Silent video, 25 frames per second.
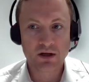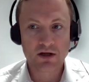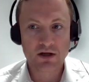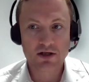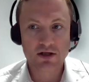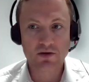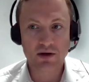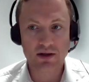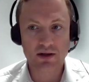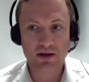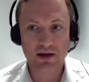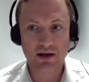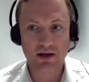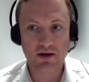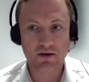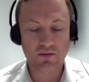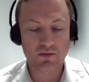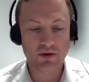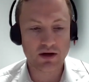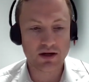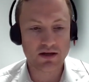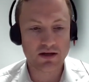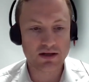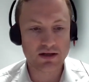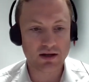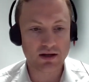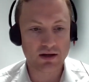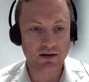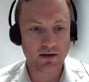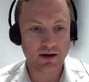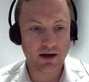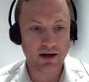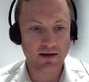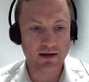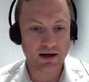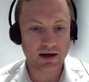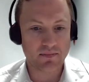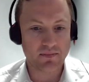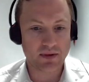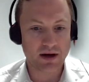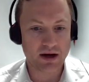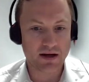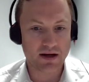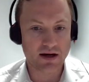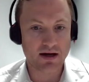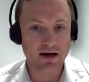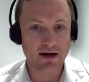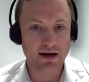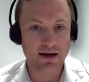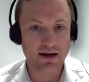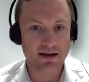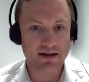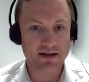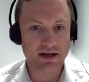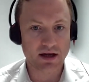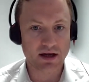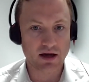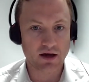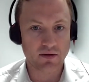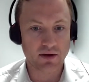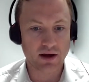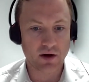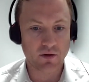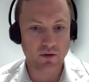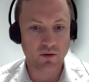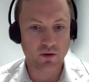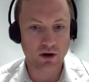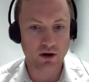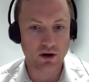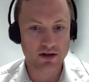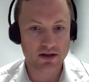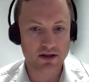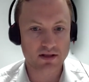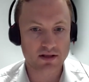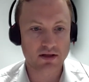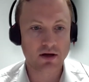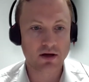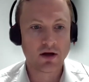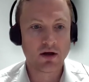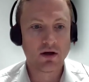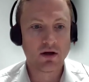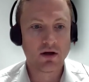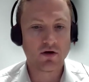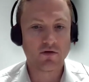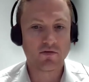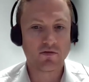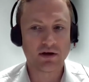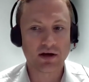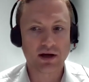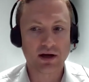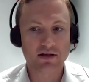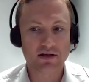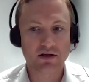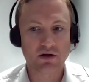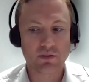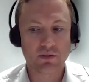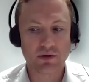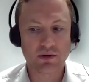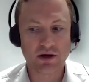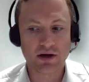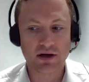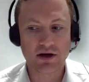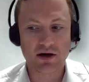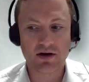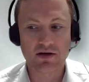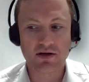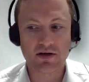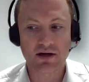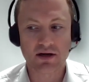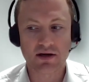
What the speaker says: So I think we need to let that bed in and see how that works over the next couple of years.